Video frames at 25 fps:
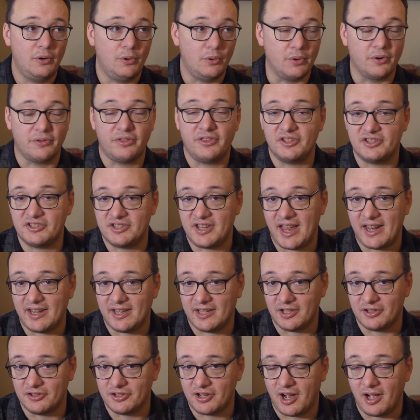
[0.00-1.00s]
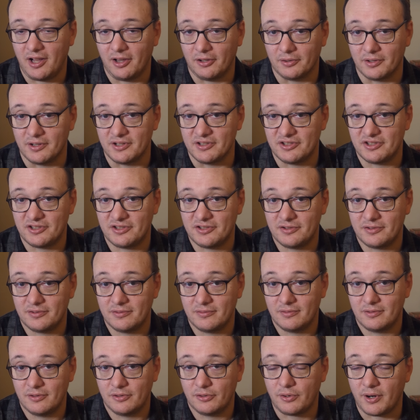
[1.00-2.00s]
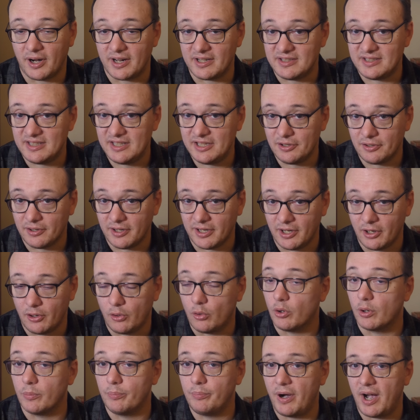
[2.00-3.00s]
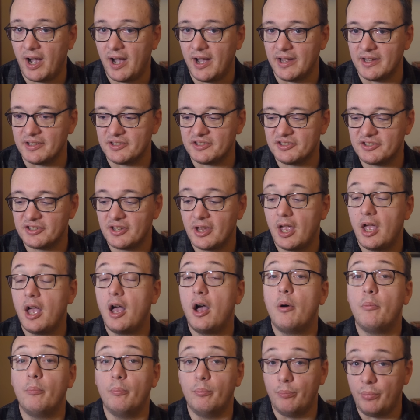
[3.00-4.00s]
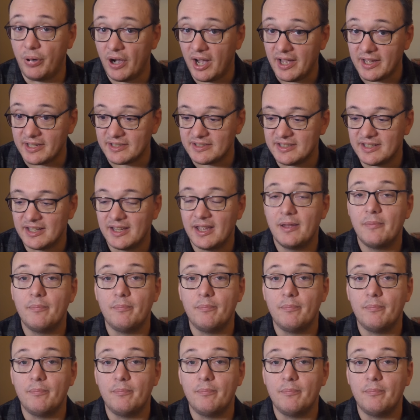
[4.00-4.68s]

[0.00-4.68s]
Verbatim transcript: orthostatic intolerance criteria or POTS, but